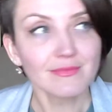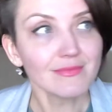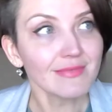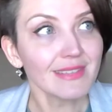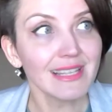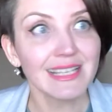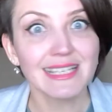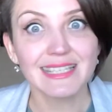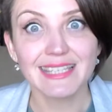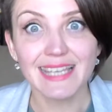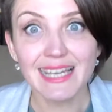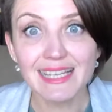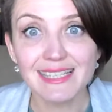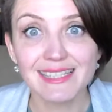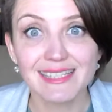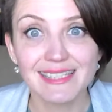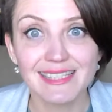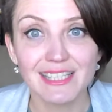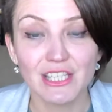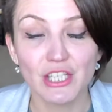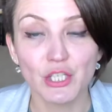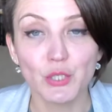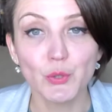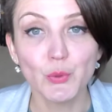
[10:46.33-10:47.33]

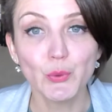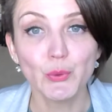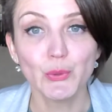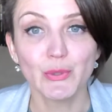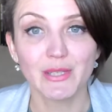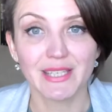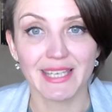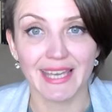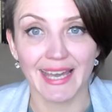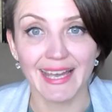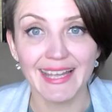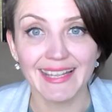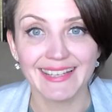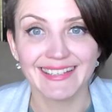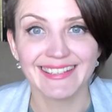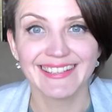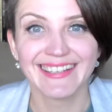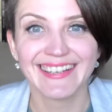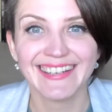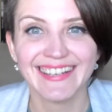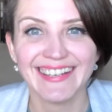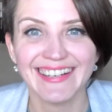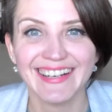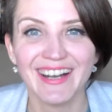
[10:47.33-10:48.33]
Yes, you can
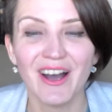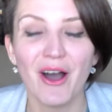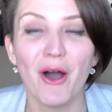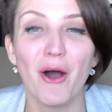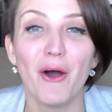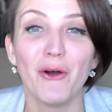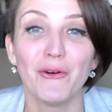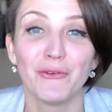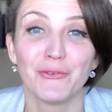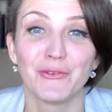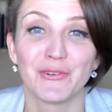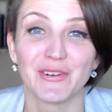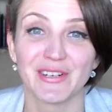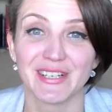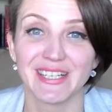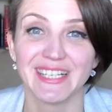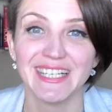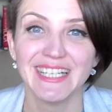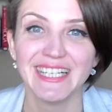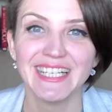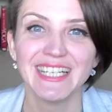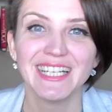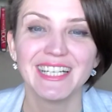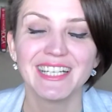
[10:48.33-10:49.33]
offer
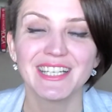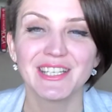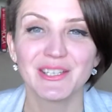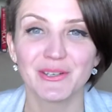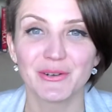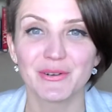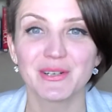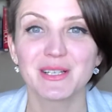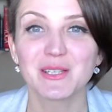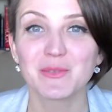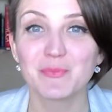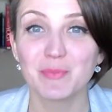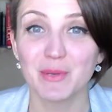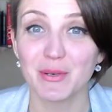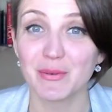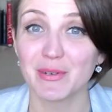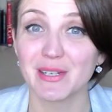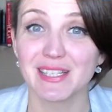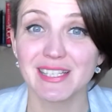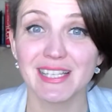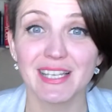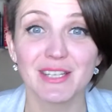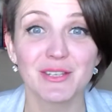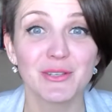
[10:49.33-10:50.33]
your
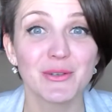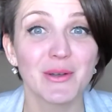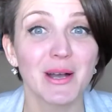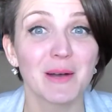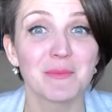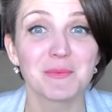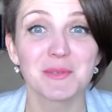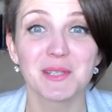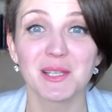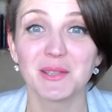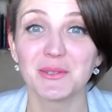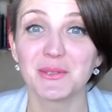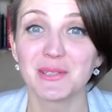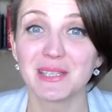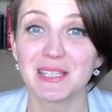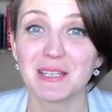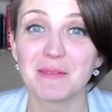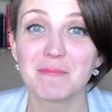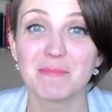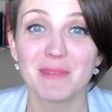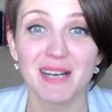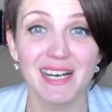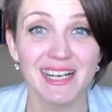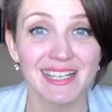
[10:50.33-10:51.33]
experience, and you
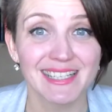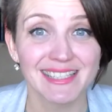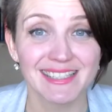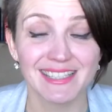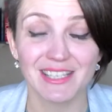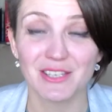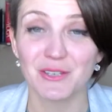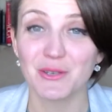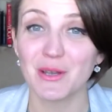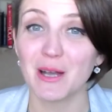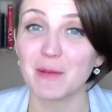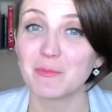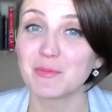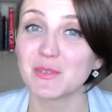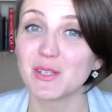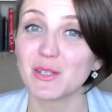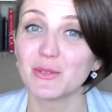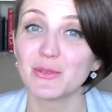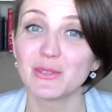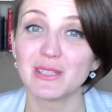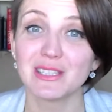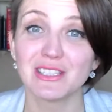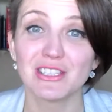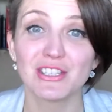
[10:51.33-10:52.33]
absolutely must, and you
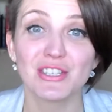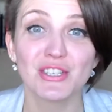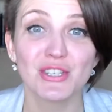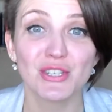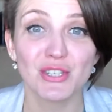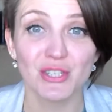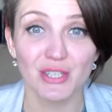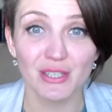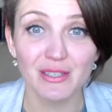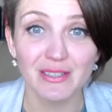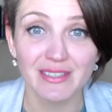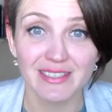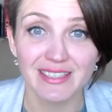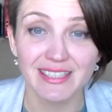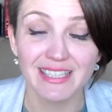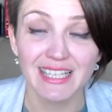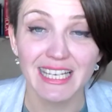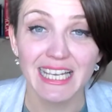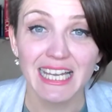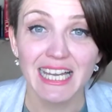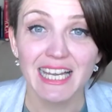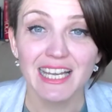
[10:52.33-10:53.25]
absolutely should,